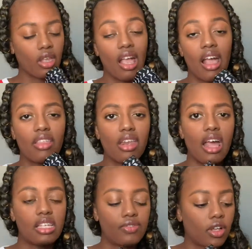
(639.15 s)
and then it
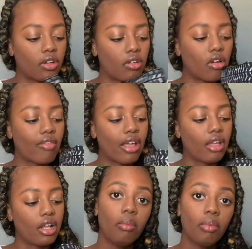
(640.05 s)
has Velcro right
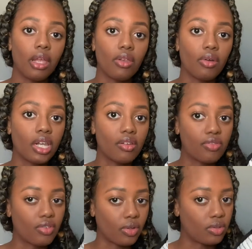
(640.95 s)
here, and you
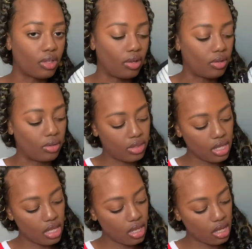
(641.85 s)
unfold the whole
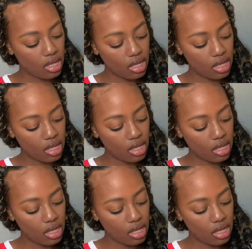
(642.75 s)
thing,